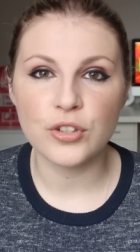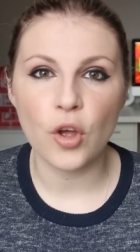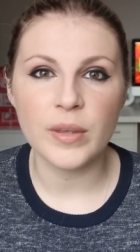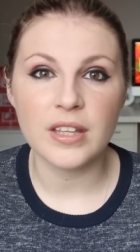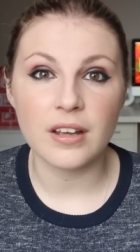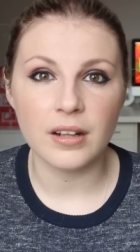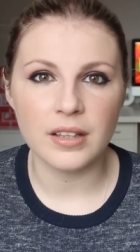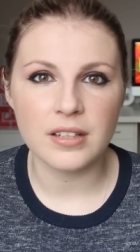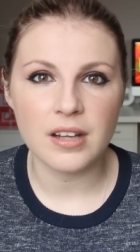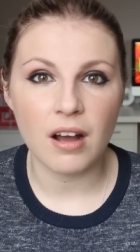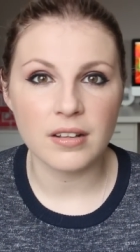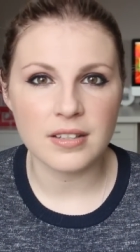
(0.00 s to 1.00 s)
told me the girl in
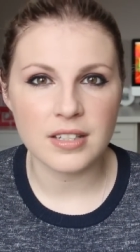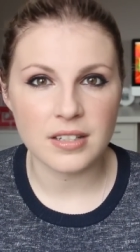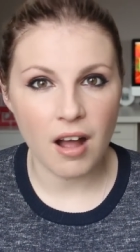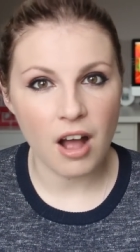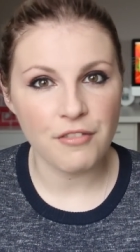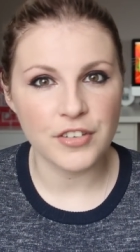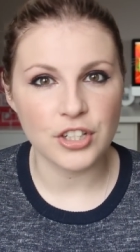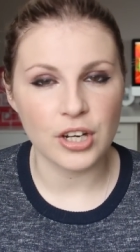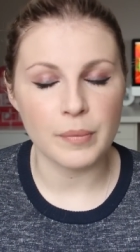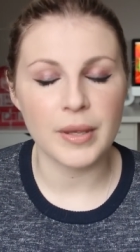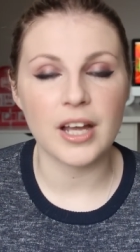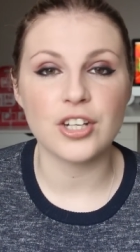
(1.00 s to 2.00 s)
the tartan scarf had done
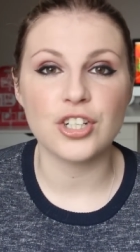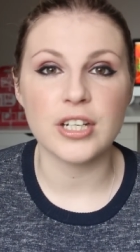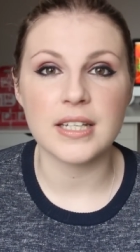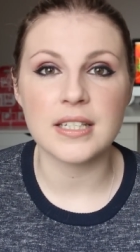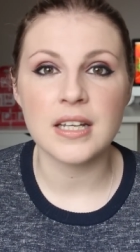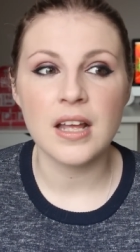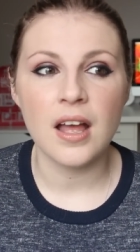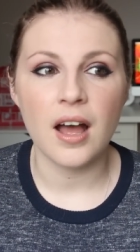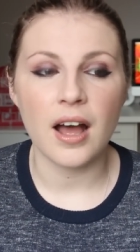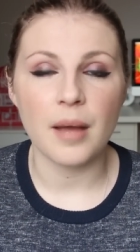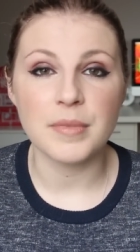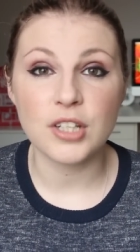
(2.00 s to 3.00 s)
it because she's
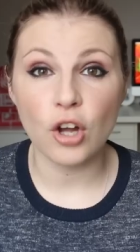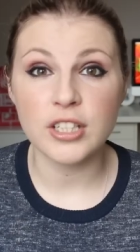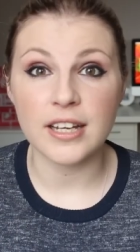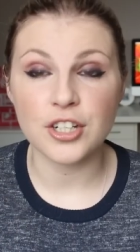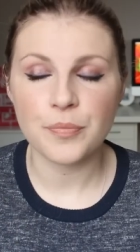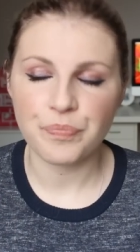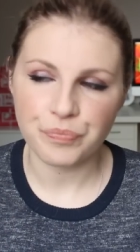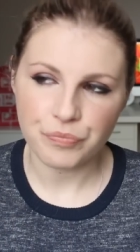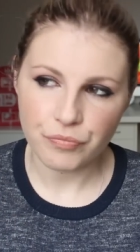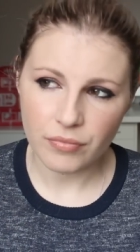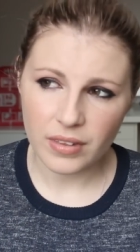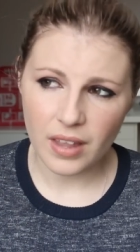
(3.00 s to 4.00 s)
Scottish.
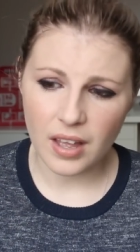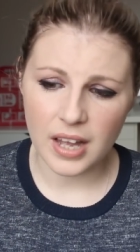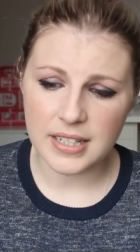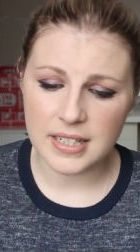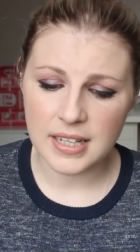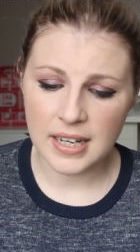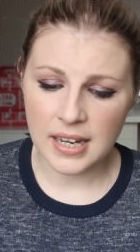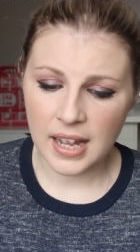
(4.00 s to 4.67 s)
And